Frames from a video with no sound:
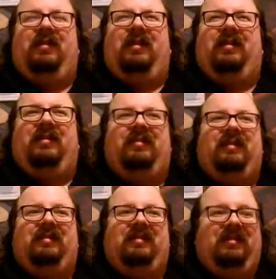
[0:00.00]
I don't
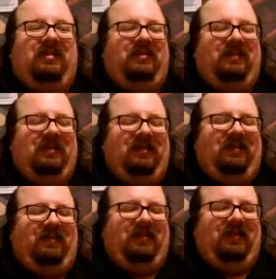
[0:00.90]
know.
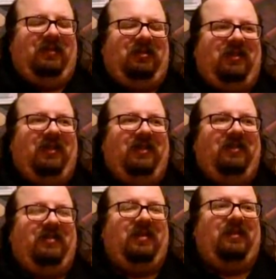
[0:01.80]
What am I trying to
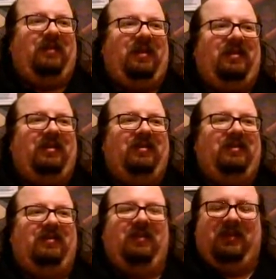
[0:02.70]
compare?
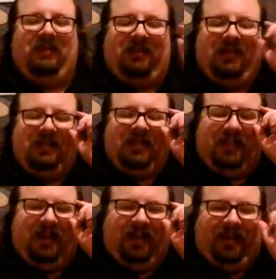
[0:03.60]
What am I trying to
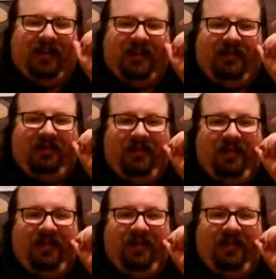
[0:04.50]
say here?